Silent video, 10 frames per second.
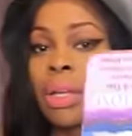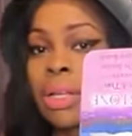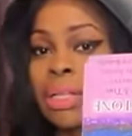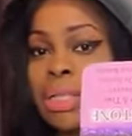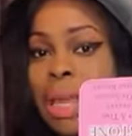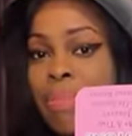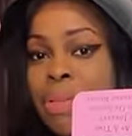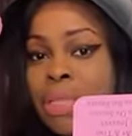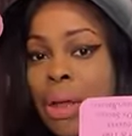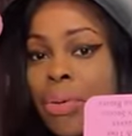
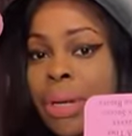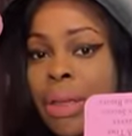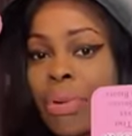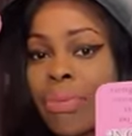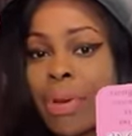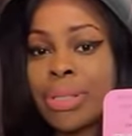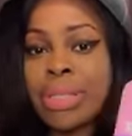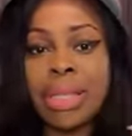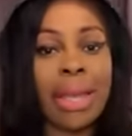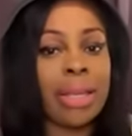stepping stone in reverse
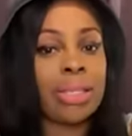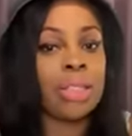again. She